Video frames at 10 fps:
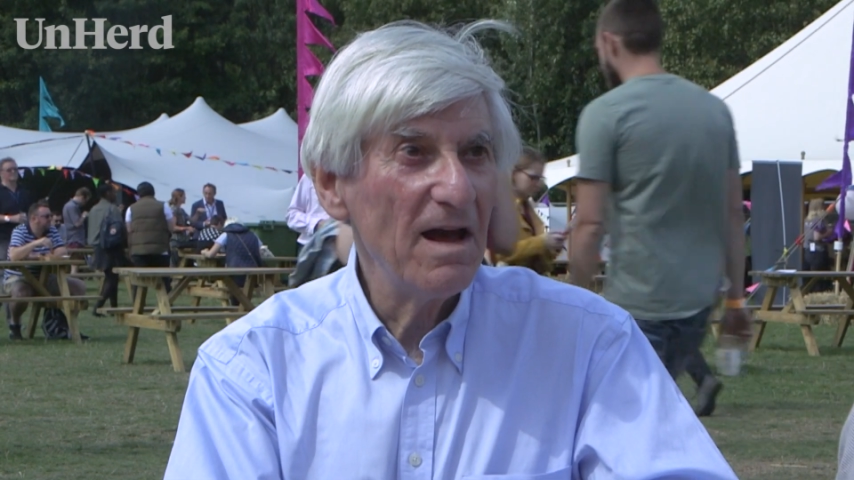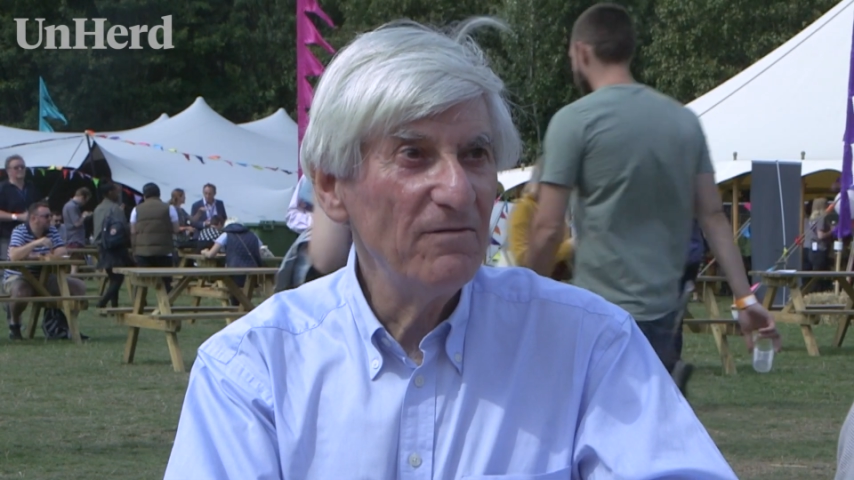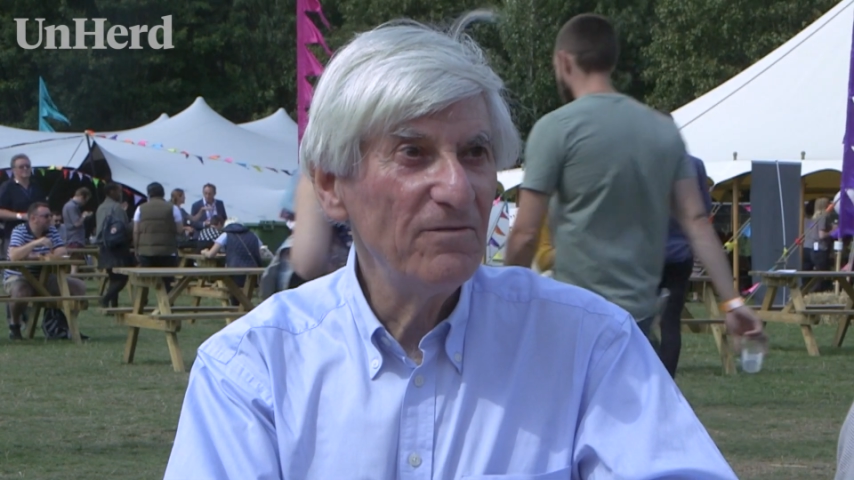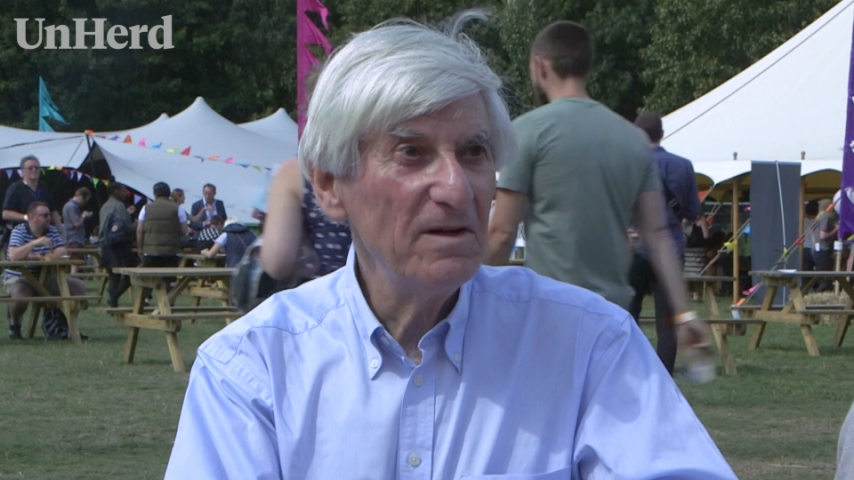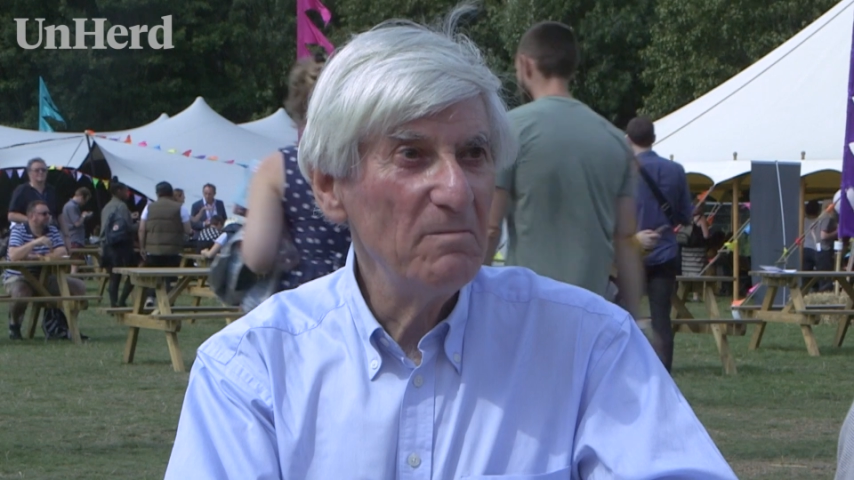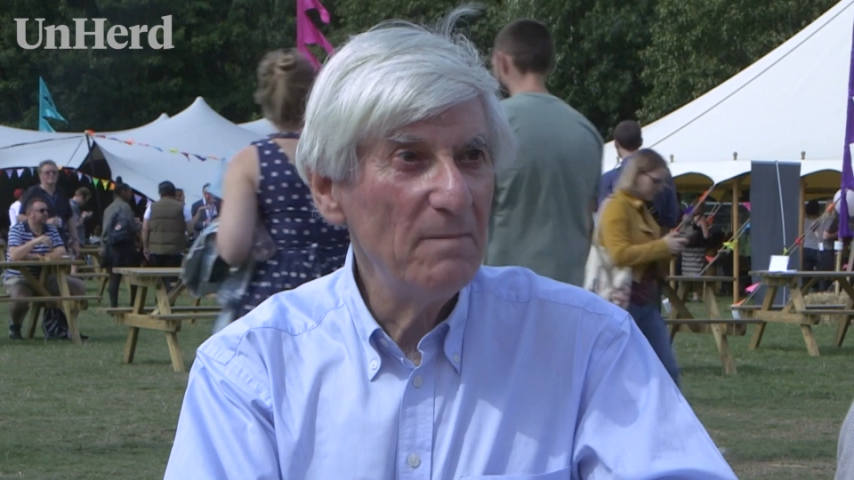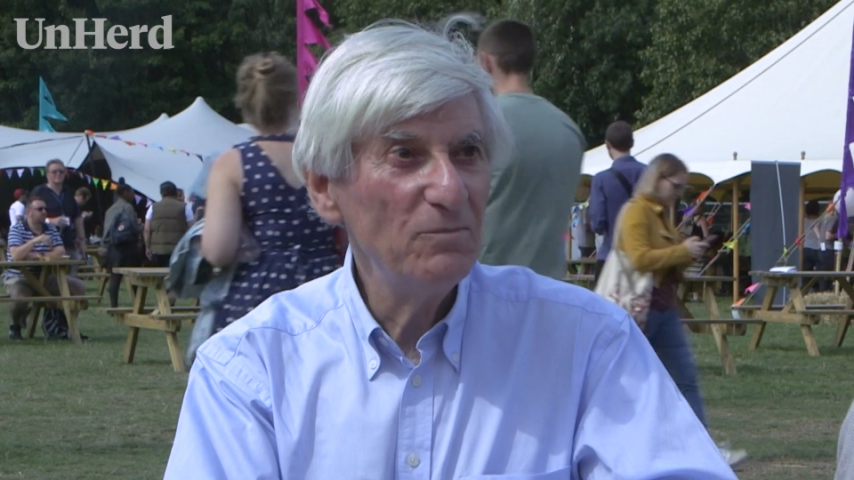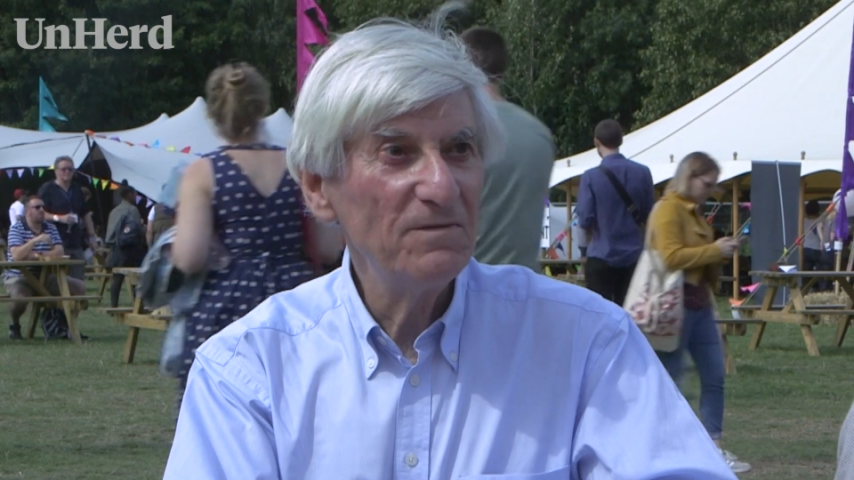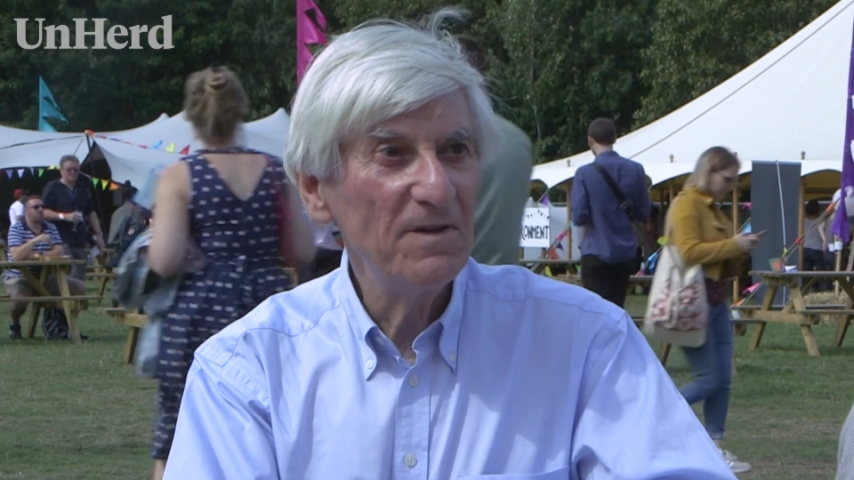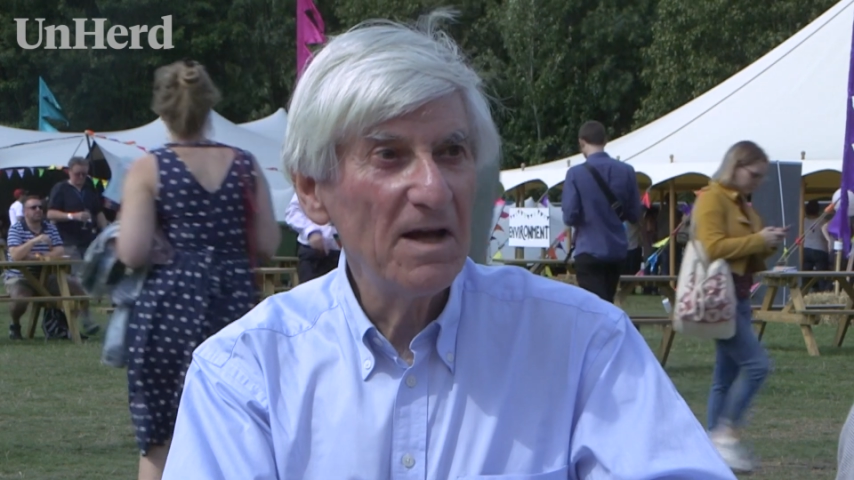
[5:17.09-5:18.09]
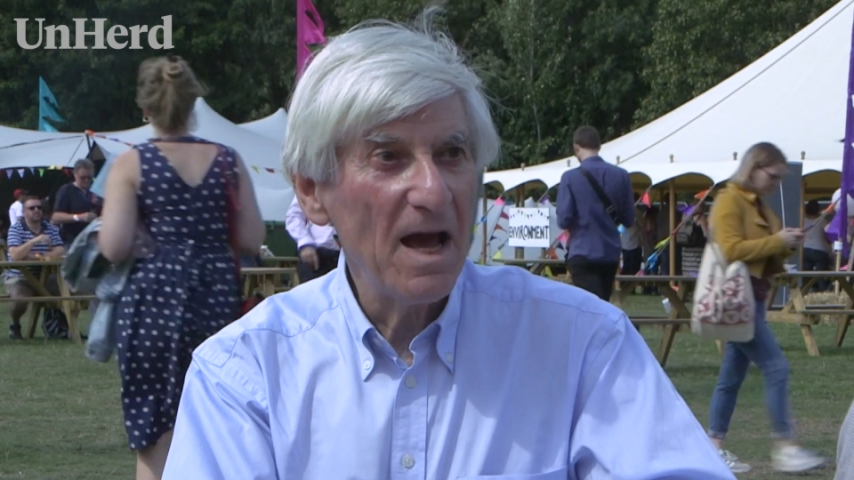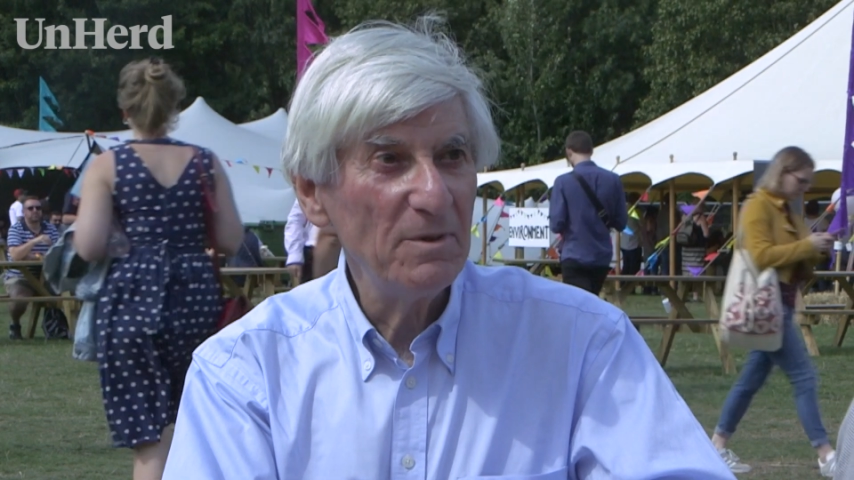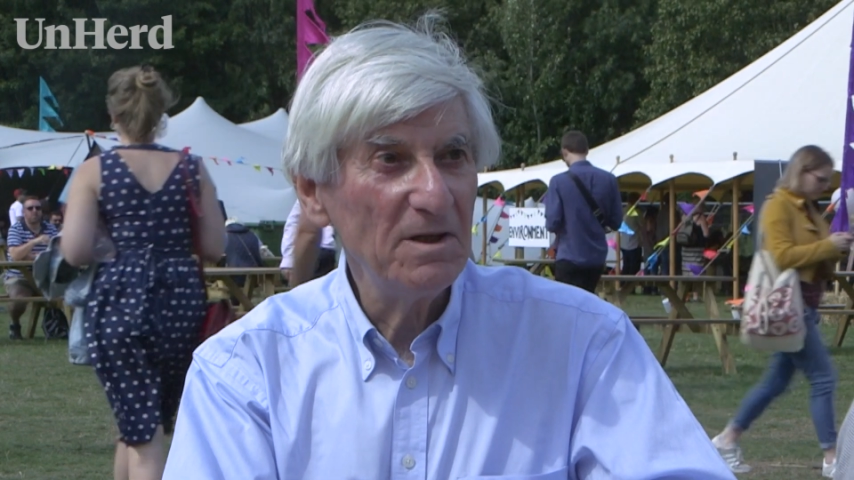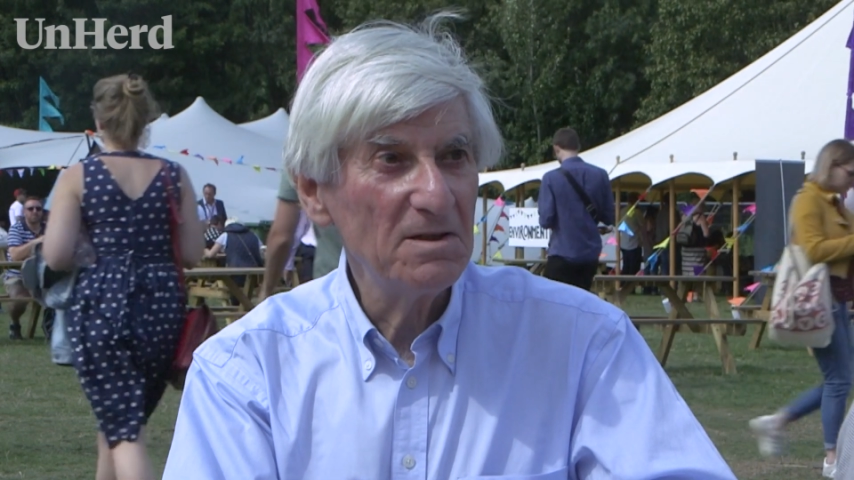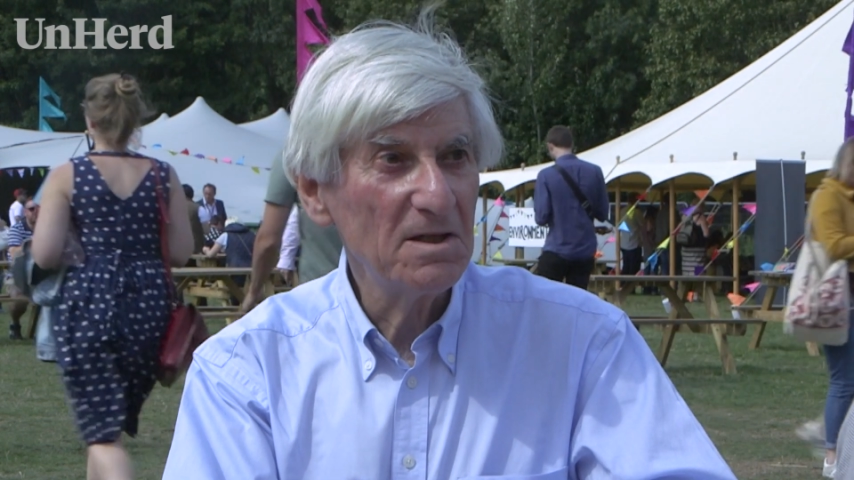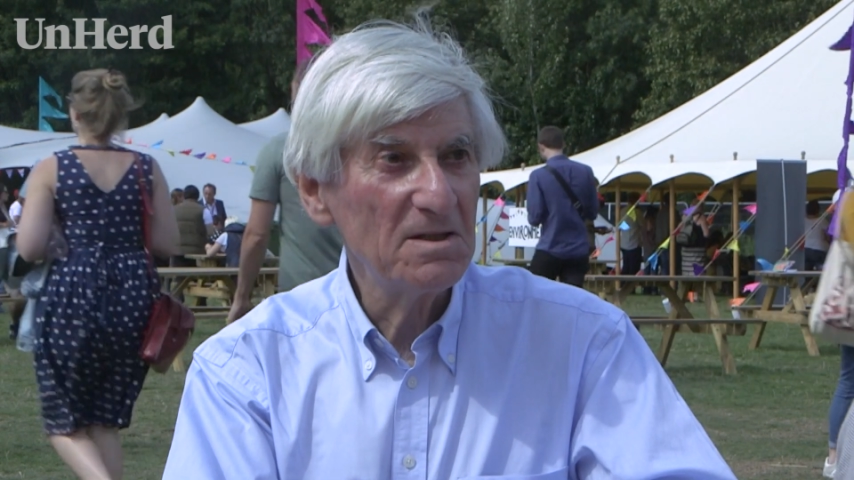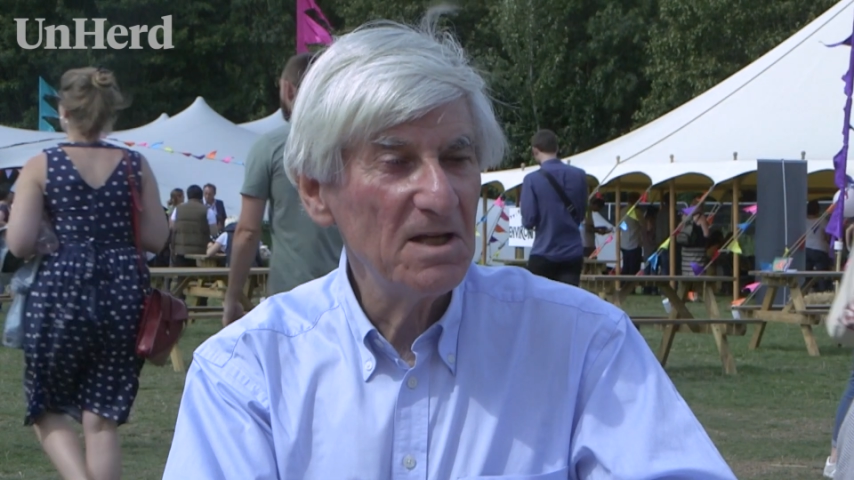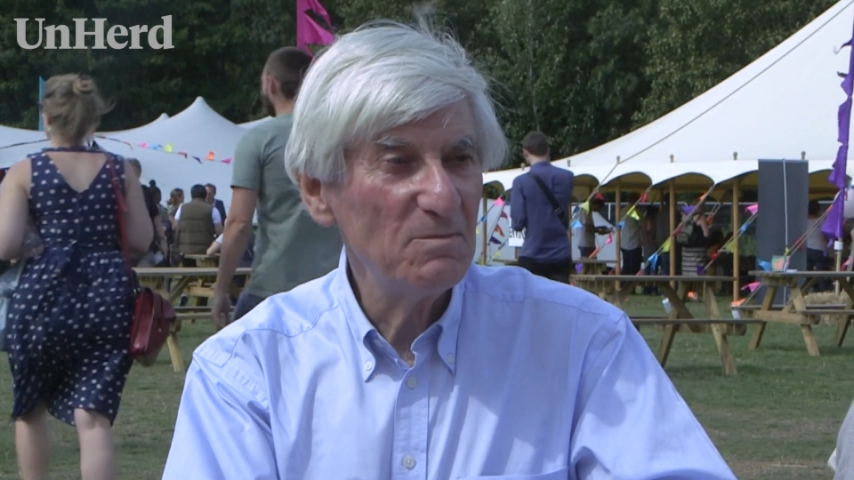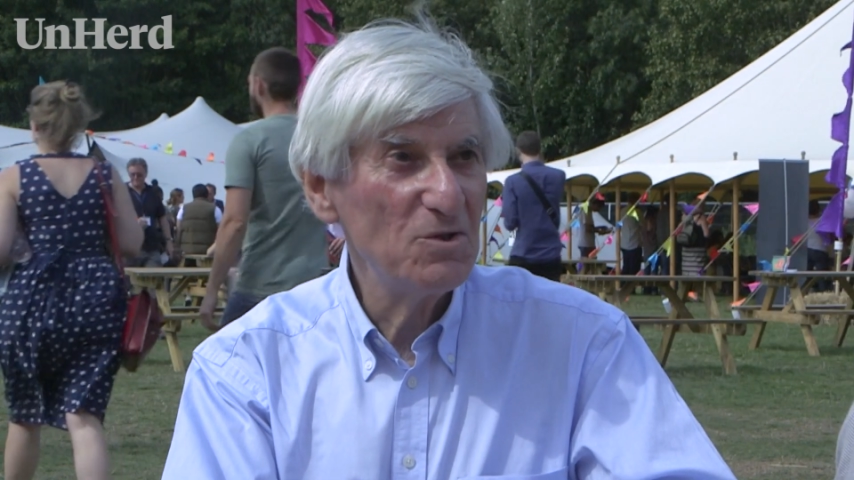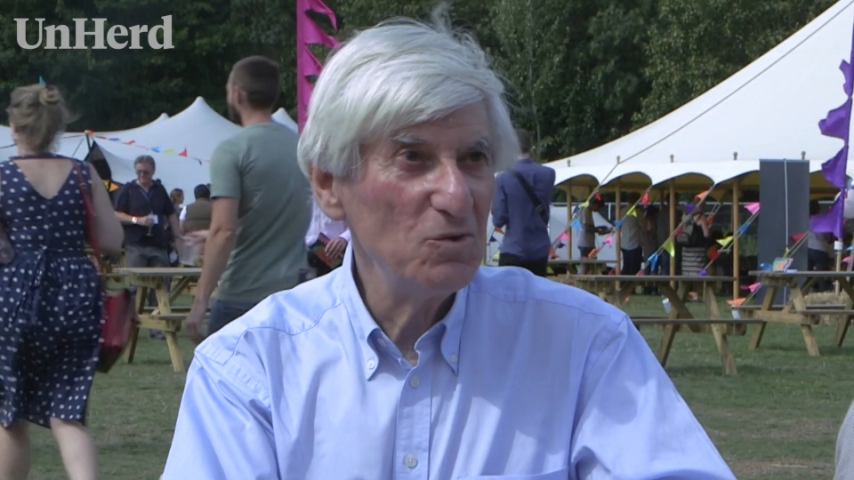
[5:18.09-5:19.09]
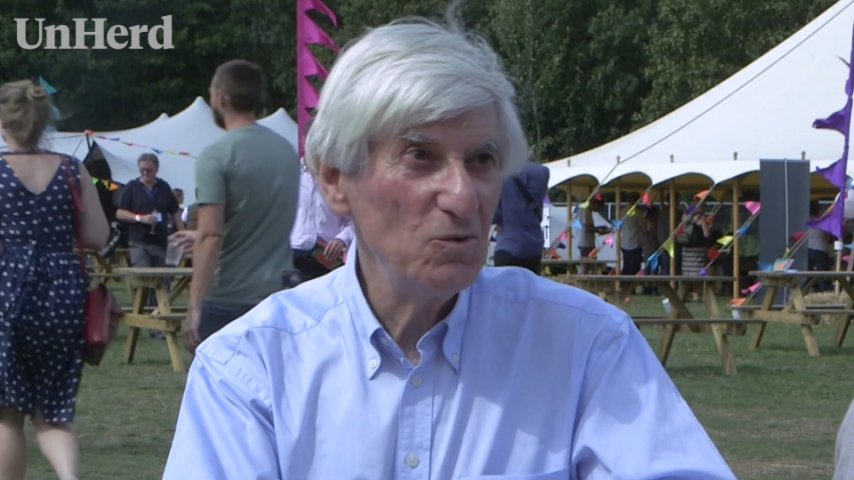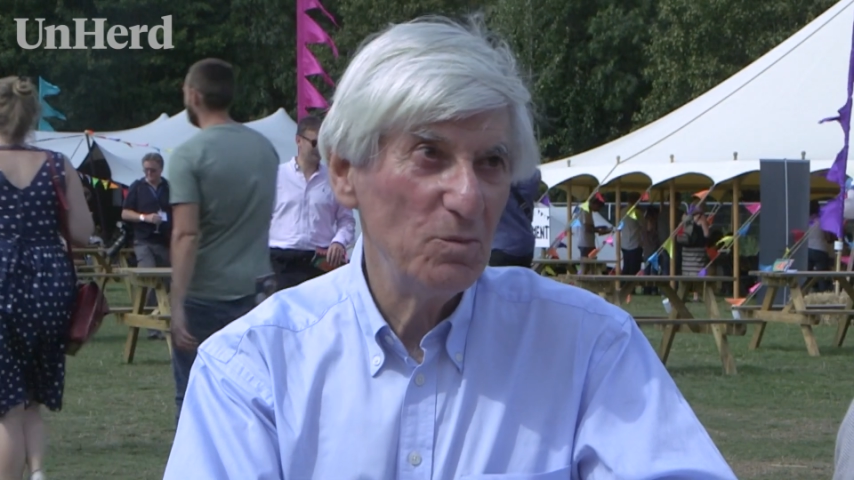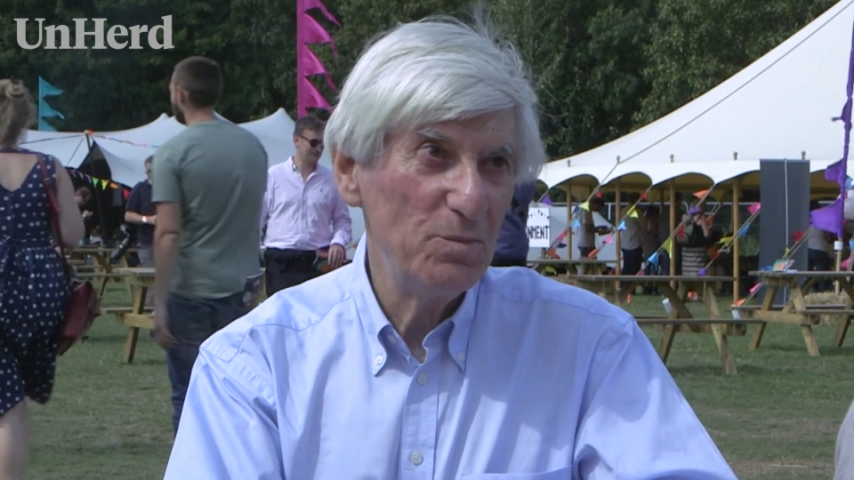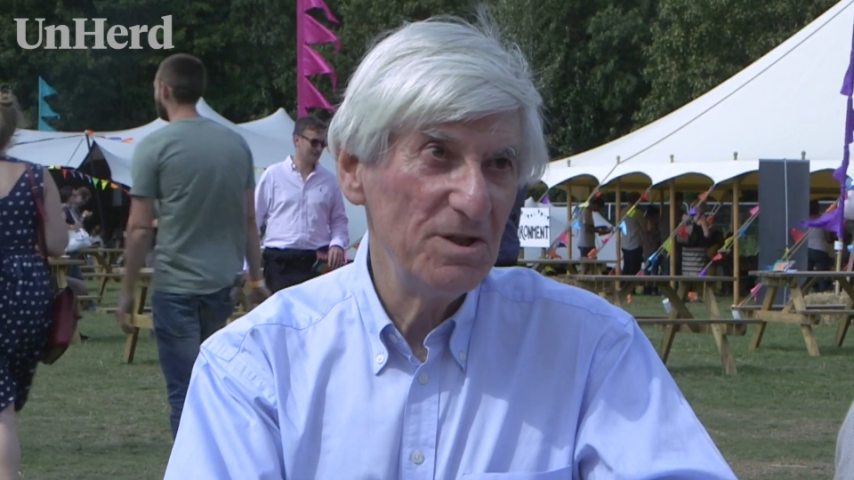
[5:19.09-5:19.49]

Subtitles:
every member of the cabinet, except two,